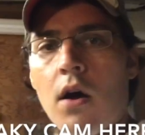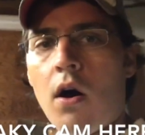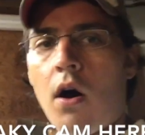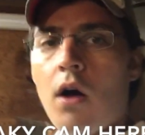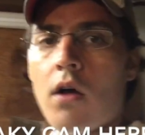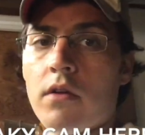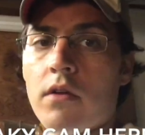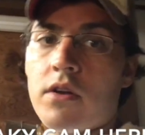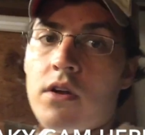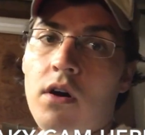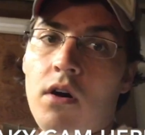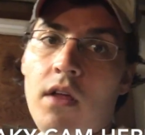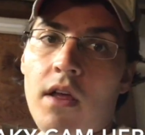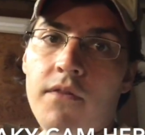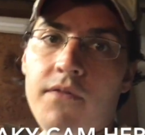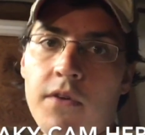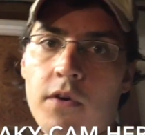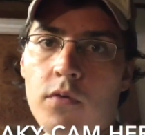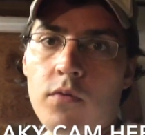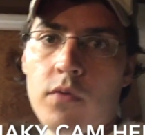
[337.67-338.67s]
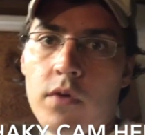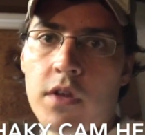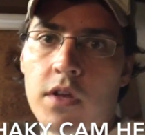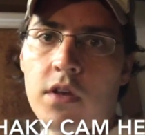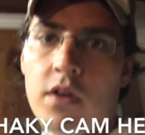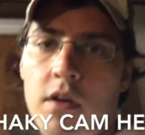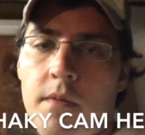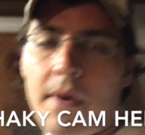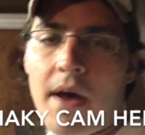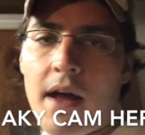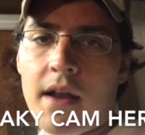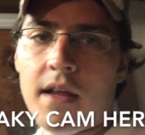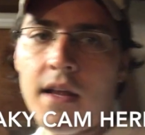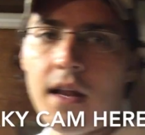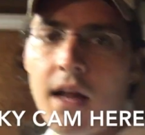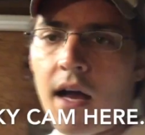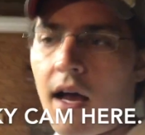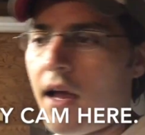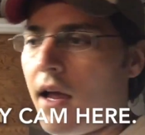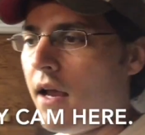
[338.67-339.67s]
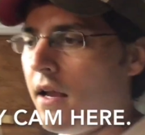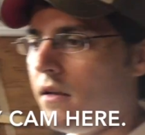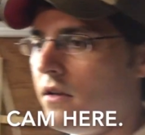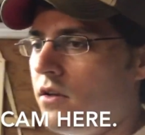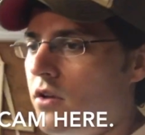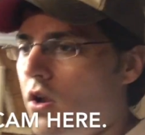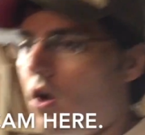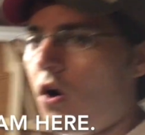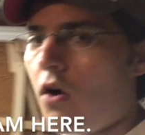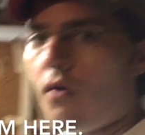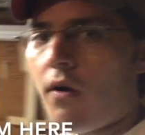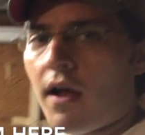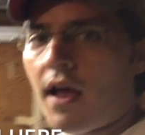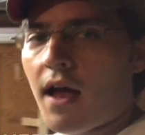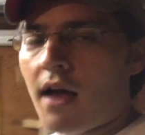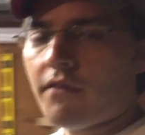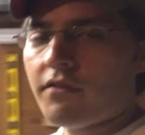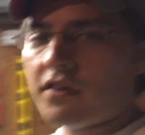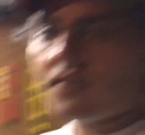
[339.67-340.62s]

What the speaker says: All in all, I feel really good about it. I know I have